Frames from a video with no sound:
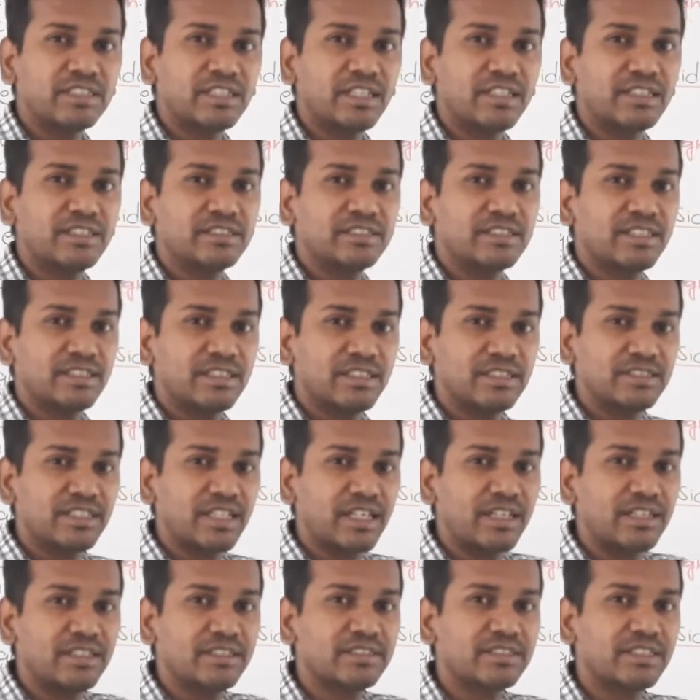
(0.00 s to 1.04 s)
condition, the
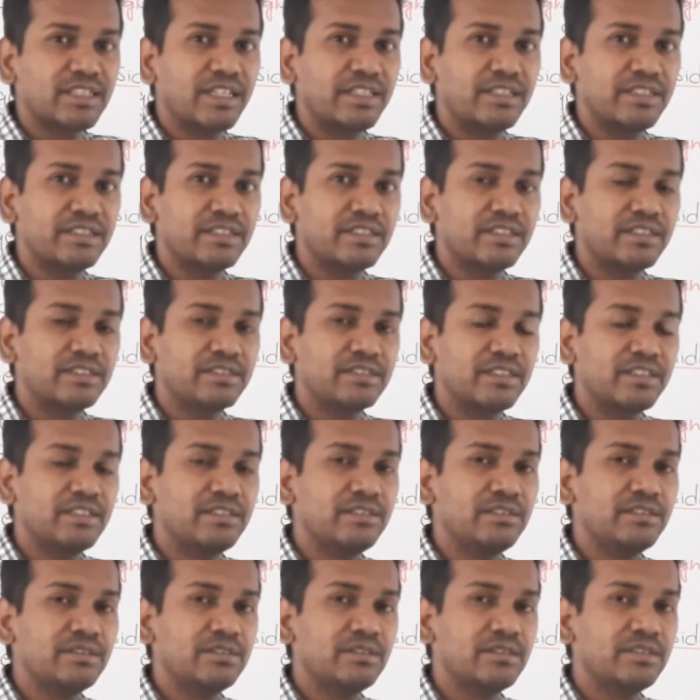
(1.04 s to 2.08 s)
salaries can decrease, the
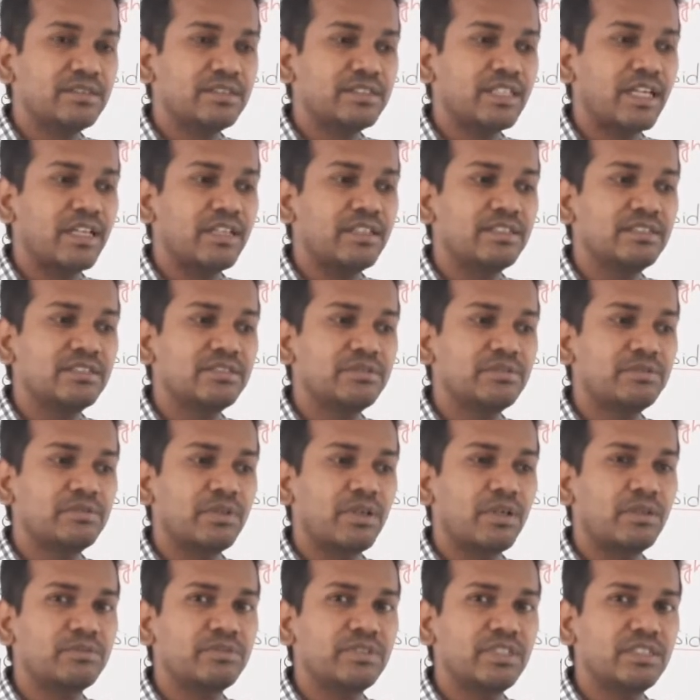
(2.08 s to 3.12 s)
salaries
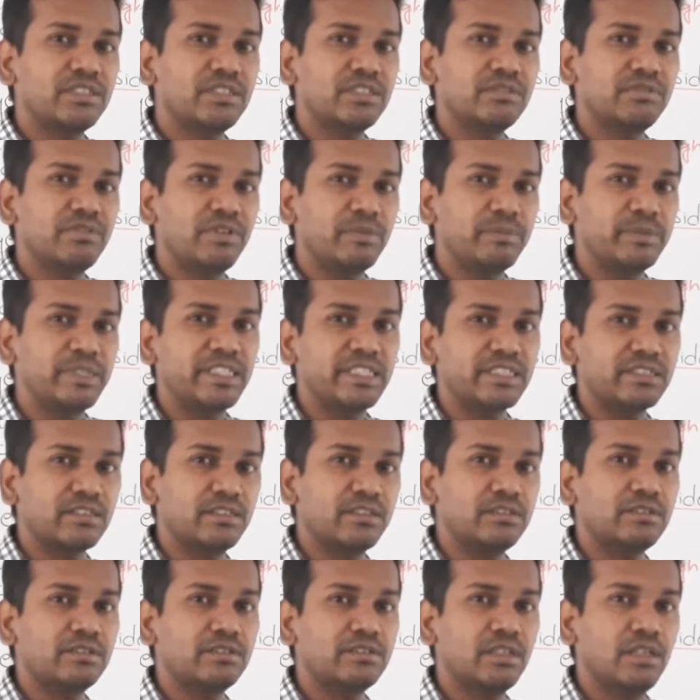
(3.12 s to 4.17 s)
of judges will be
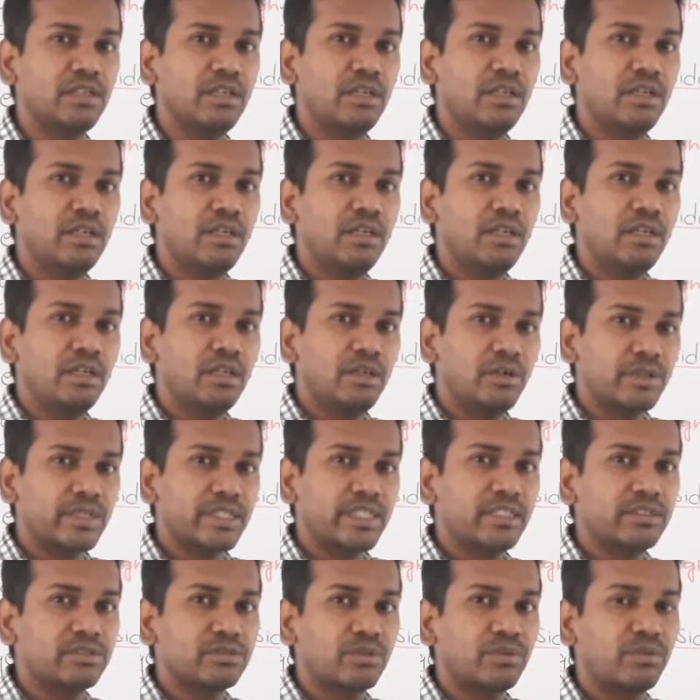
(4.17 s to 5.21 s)
decreased.
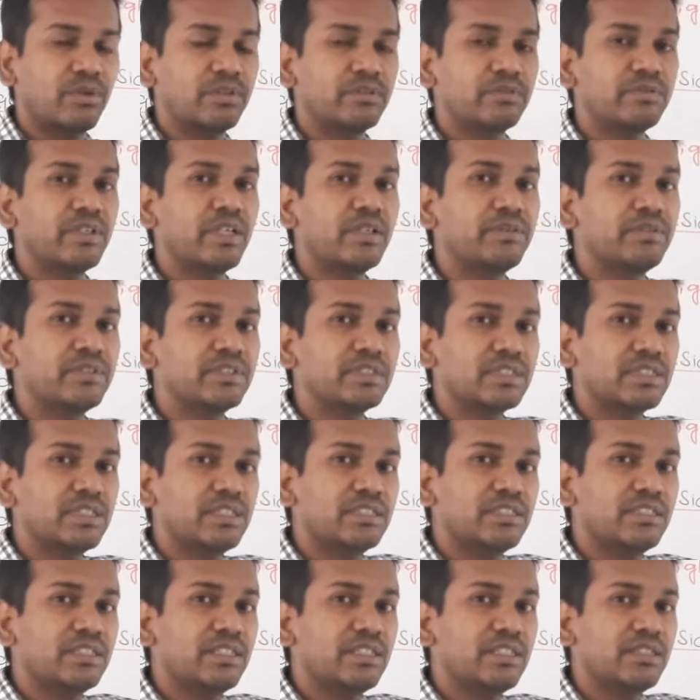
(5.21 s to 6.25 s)
Okay, so what we have
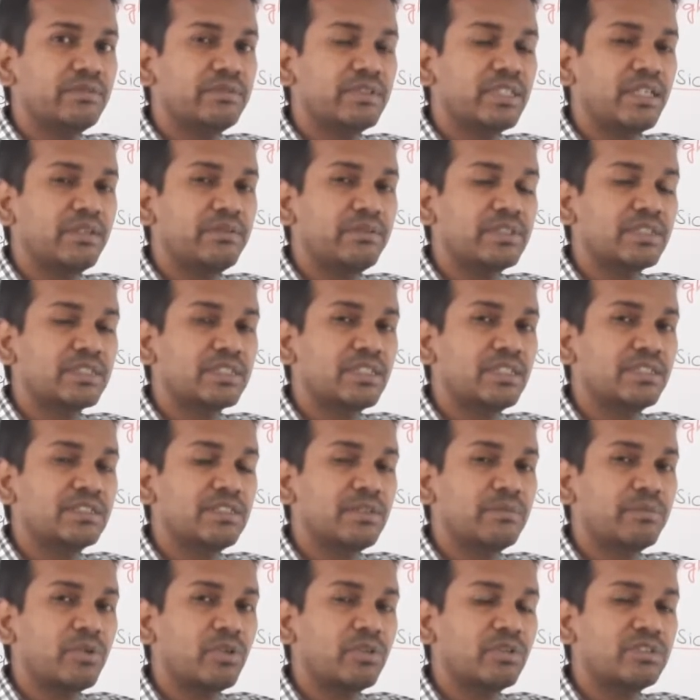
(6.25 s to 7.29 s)
discussed here, we have discussed
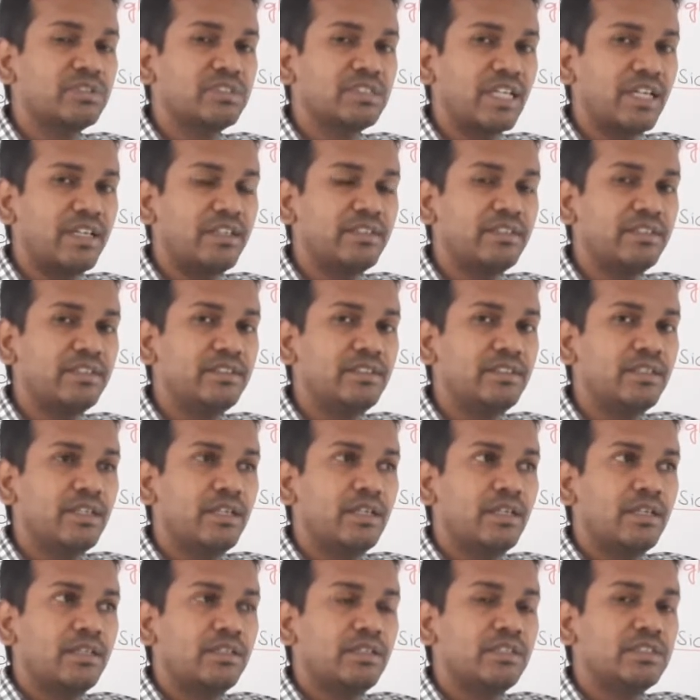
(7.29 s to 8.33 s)
about salary.
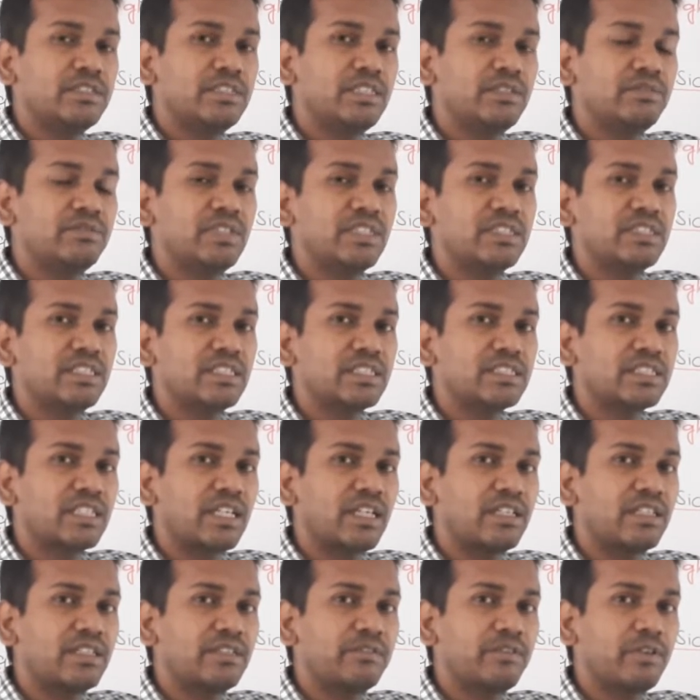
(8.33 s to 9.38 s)
The Chief Justice
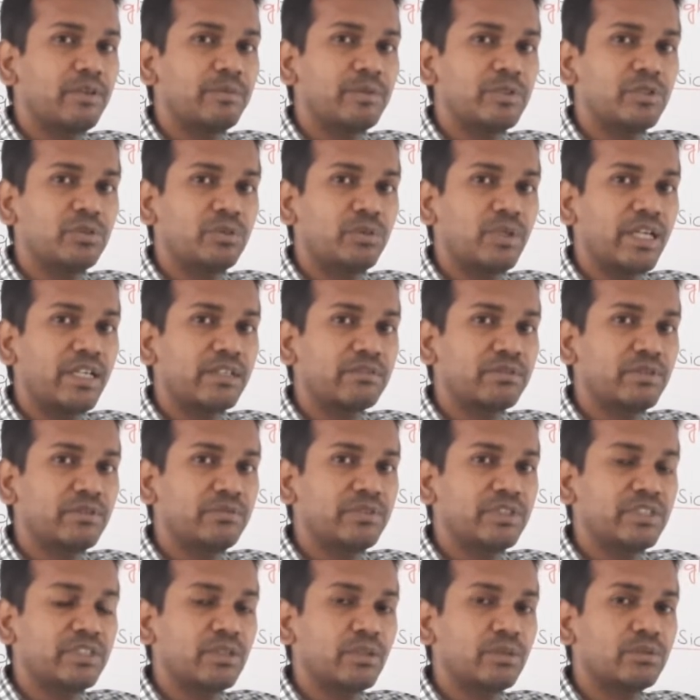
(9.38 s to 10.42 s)
salary will be
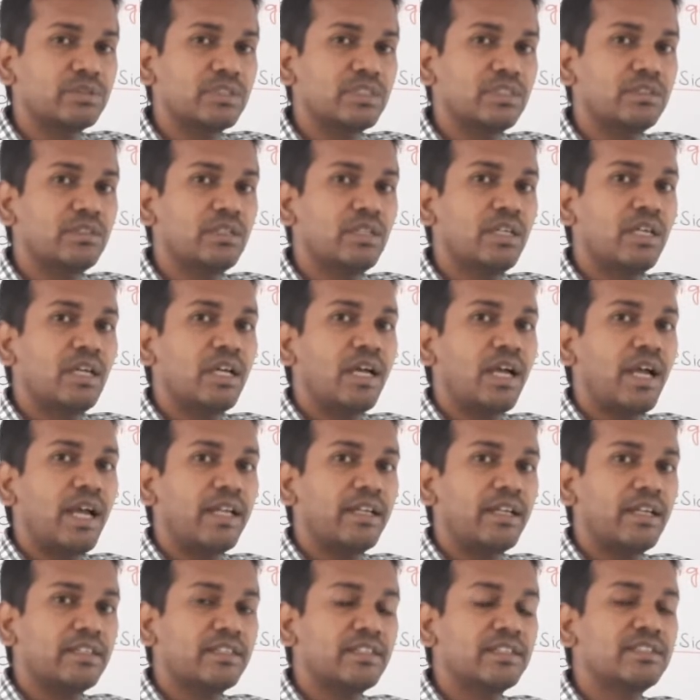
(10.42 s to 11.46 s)
2,50,000,
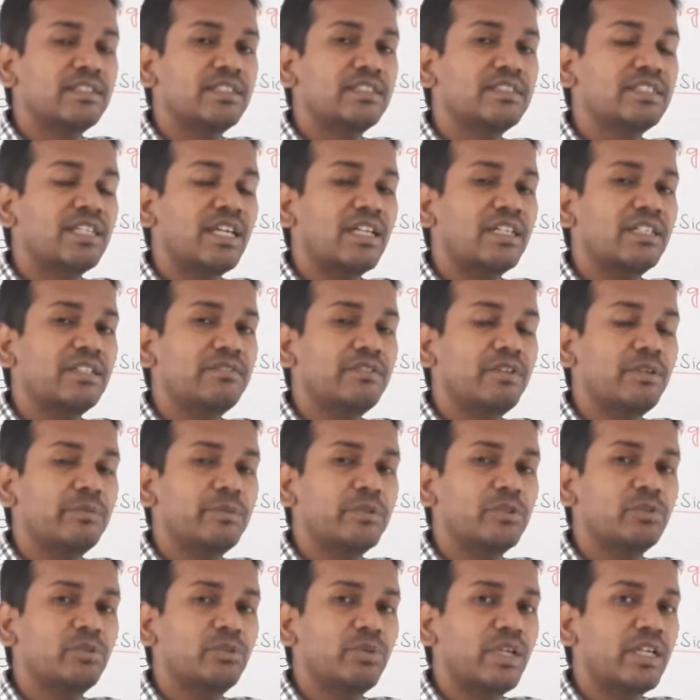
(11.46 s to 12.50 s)
and other judge salary will be
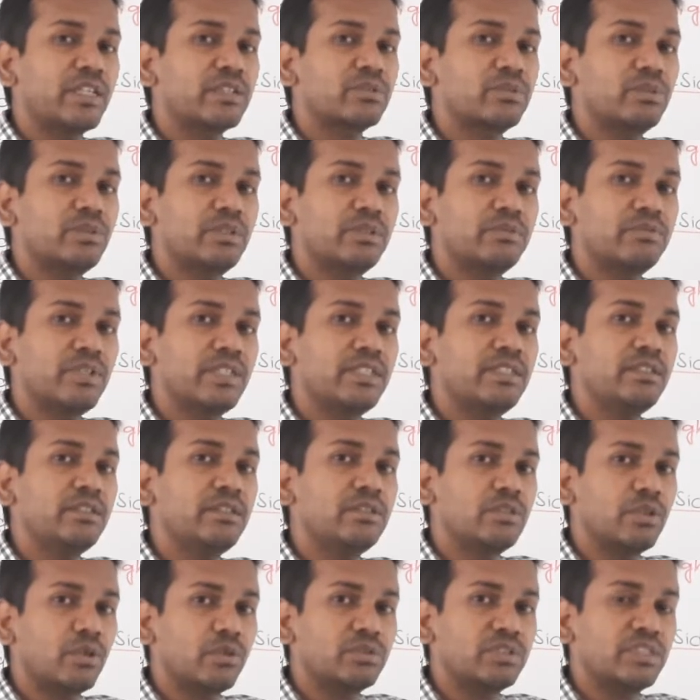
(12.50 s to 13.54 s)

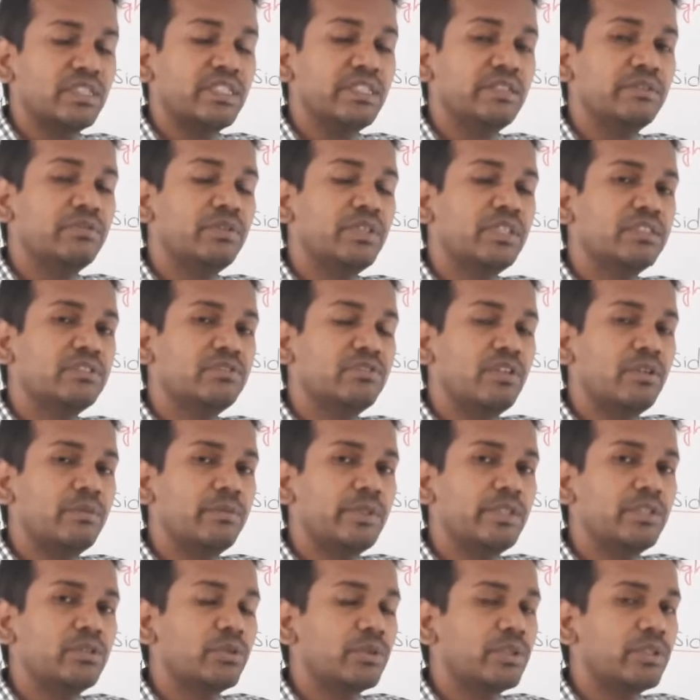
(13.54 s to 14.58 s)
2,25,000. Difference will
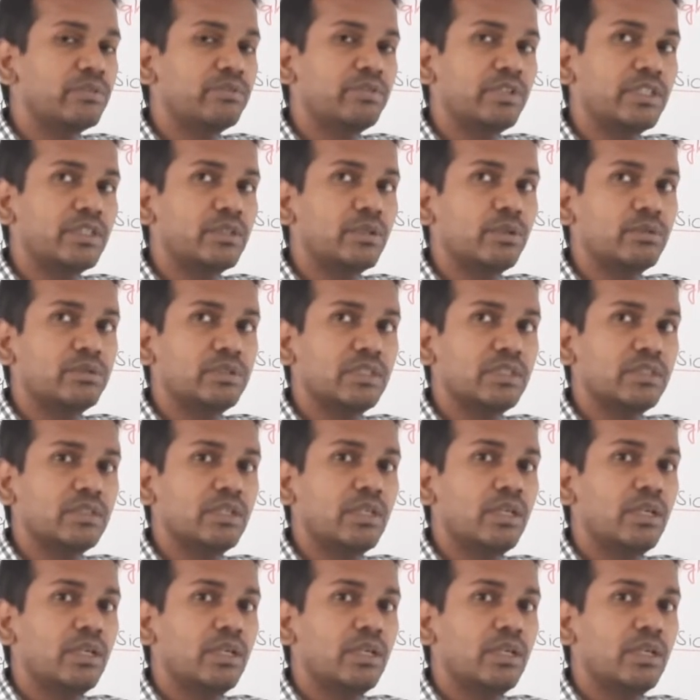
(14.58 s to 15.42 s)
be 25,000.